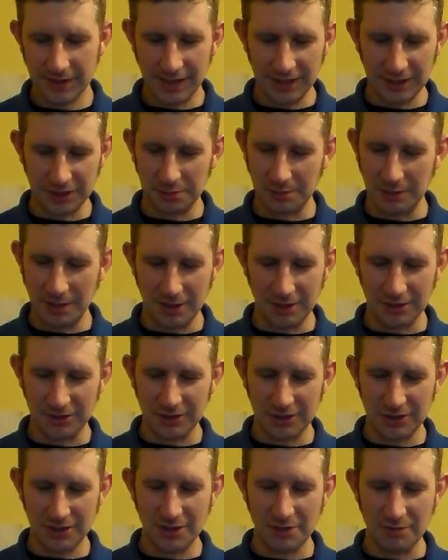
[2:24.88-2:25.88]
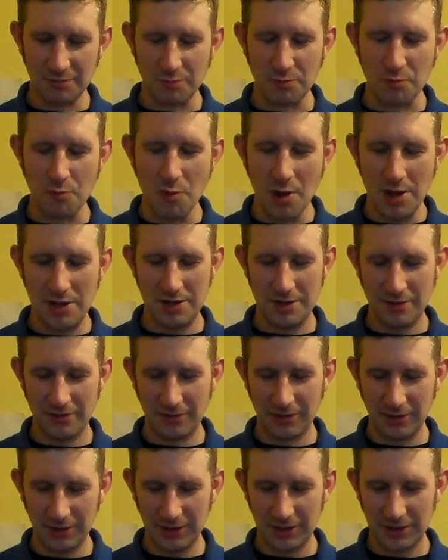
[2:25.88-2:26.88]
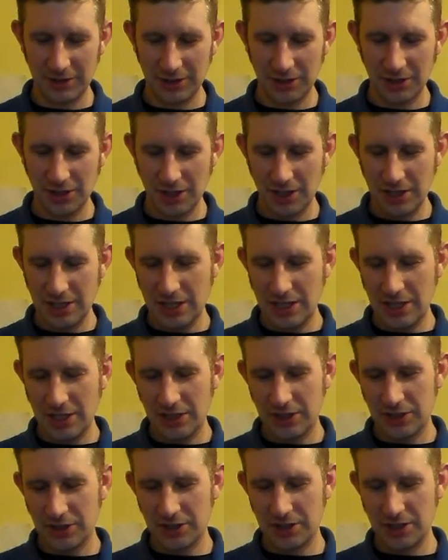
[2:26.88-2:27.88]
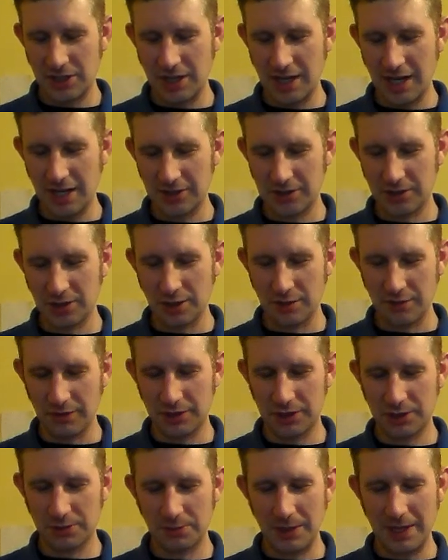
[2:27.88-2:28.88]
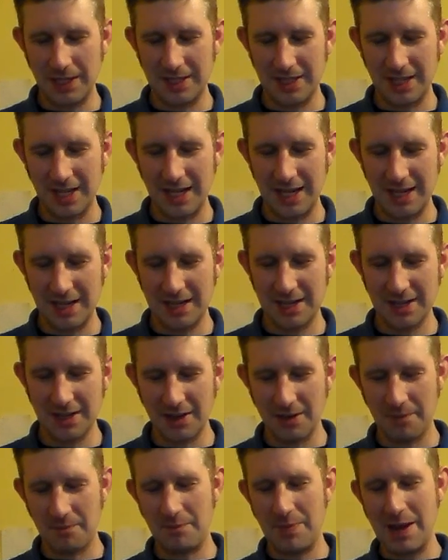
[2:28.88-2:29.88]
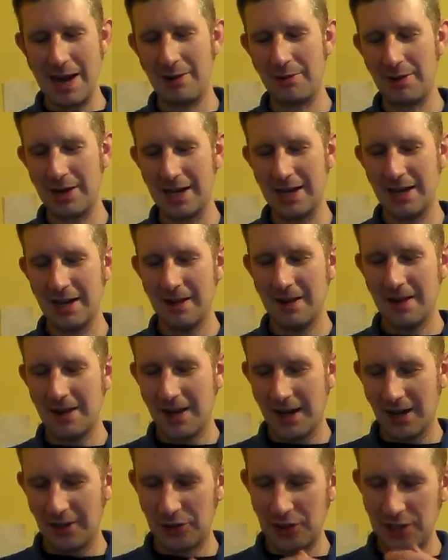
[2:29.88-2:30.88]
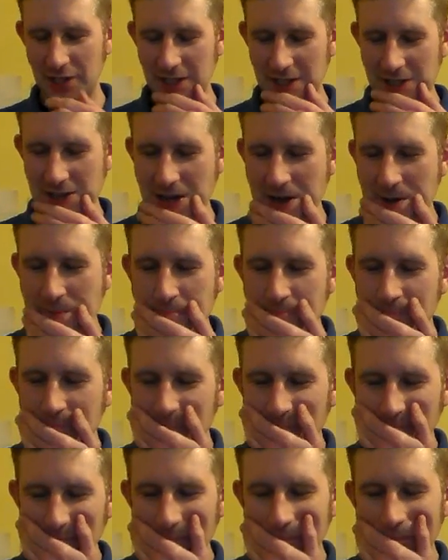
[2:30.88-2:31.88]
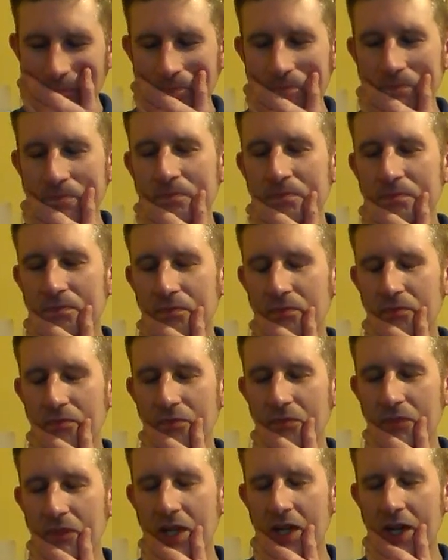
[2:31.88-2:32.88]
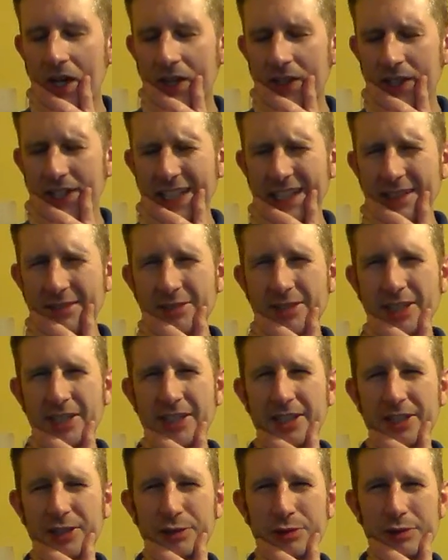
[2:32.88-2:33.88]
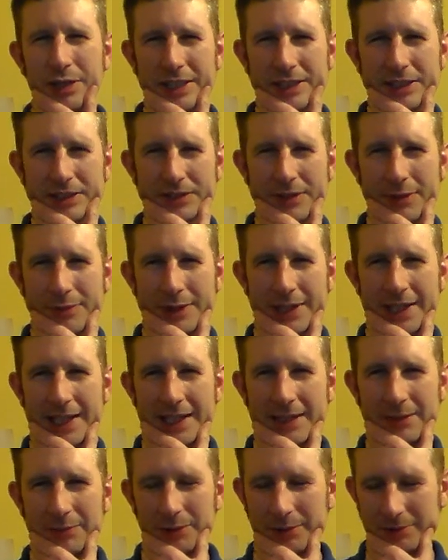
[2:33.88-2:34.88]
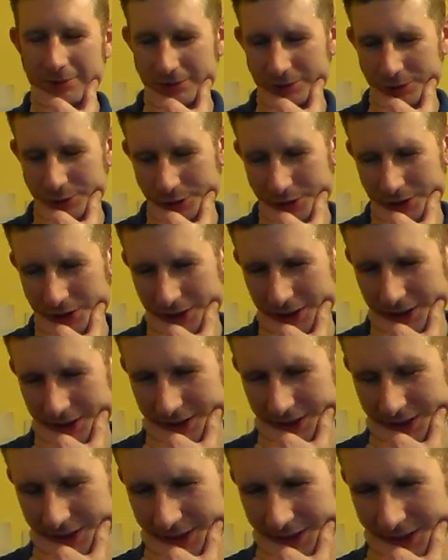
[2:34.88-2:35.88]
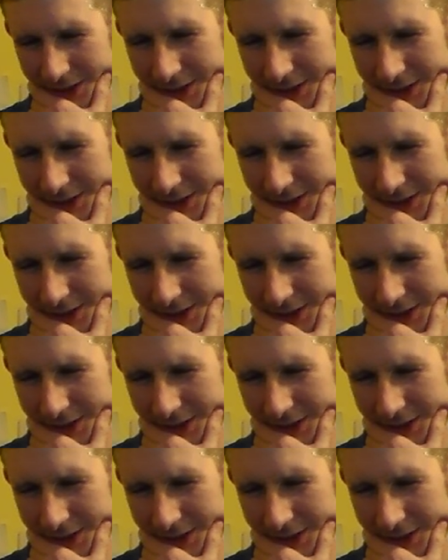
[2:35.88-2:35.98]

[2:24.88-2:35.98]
That smells wonderful. So you get sort of a sweetie, a berry. I think it was either Chris off of Real Ale 140